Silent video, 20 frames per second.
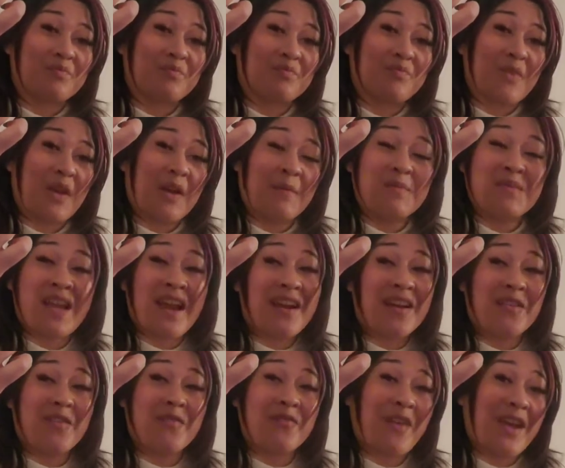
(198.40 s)
I'm
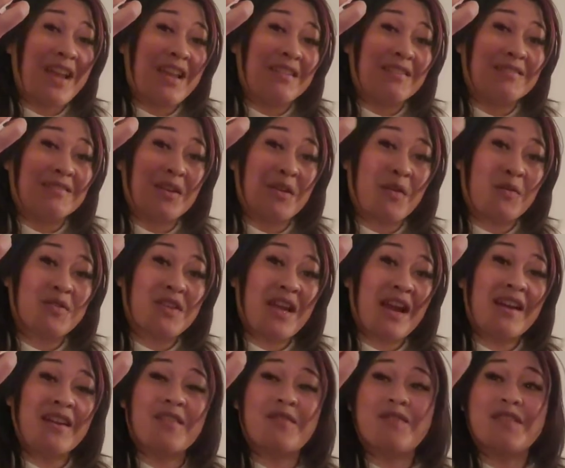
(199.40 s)
tired of fighting,
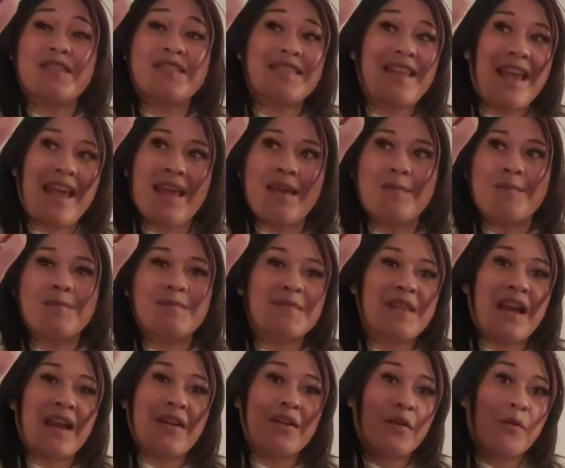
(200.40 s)
tired of the same,
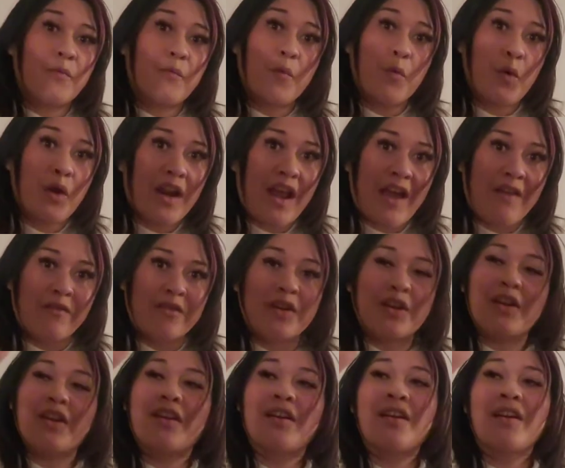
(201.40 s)
tired of
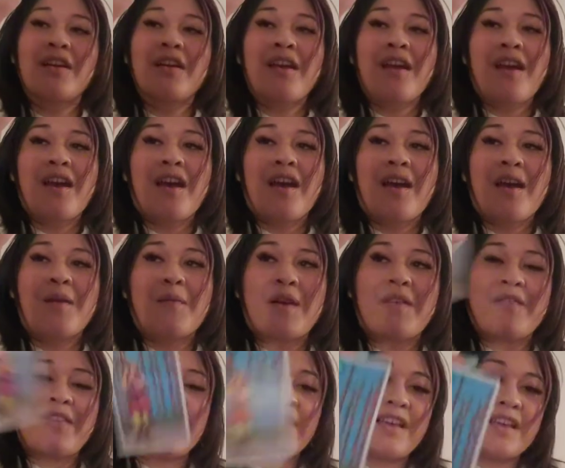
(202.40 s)
whatever. I
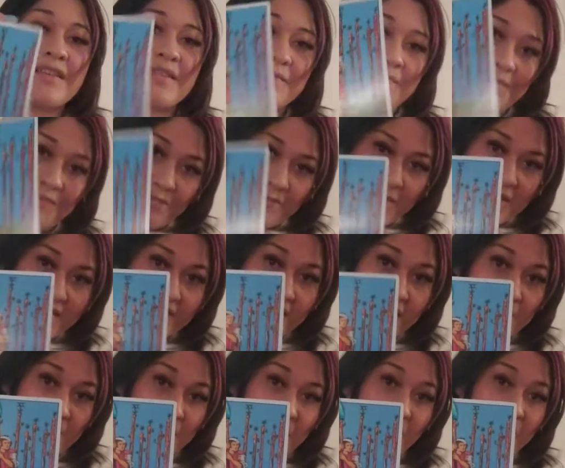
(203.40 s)
feel like it's
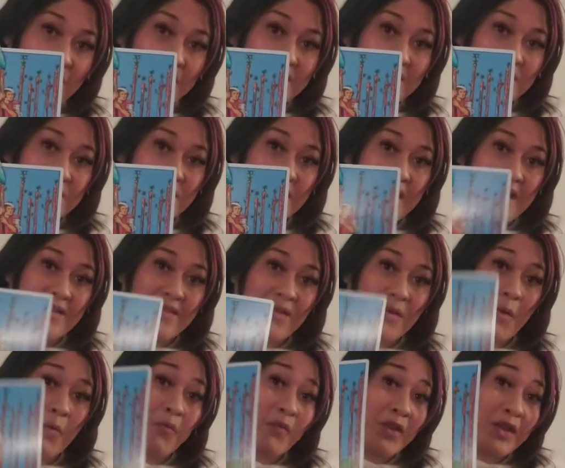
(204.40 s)
going to be coming to an end.
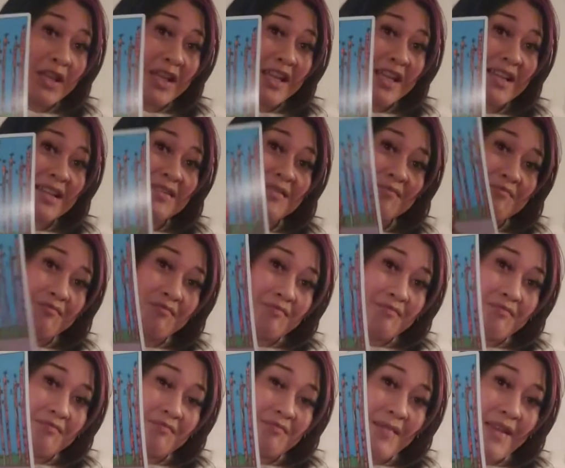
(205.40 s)
Hopefully
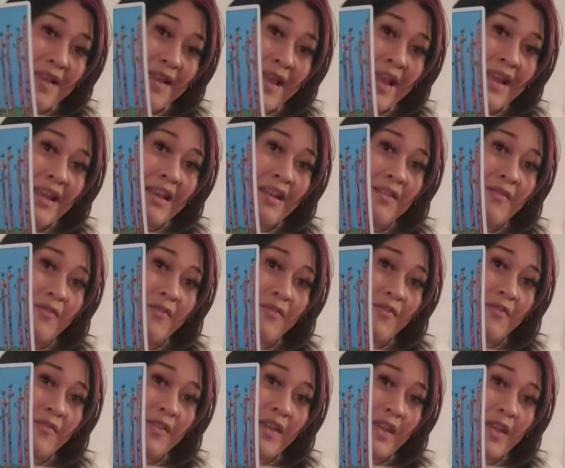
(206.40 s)

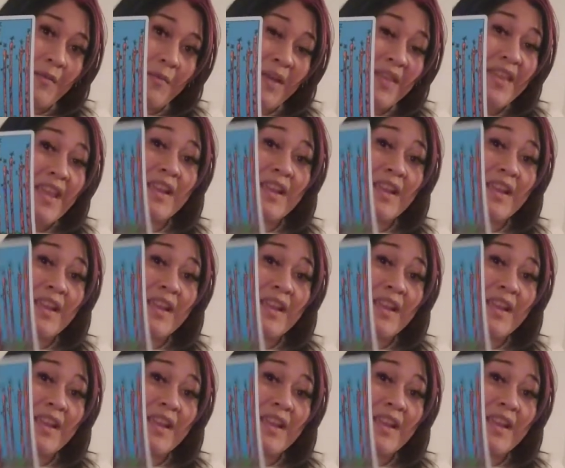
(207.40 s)
by the end